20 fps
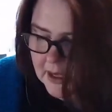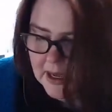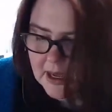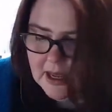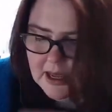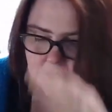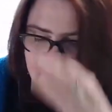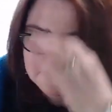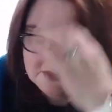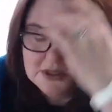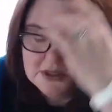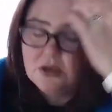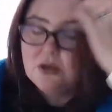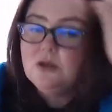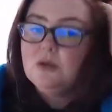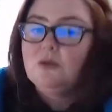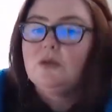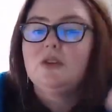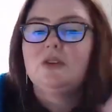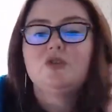So
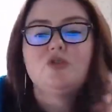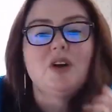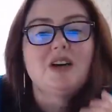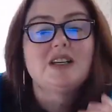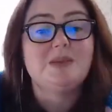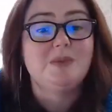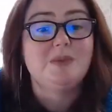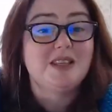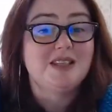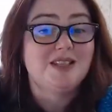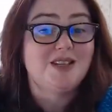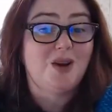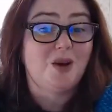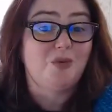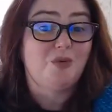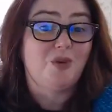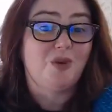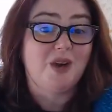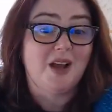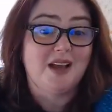trust me, there's no wrong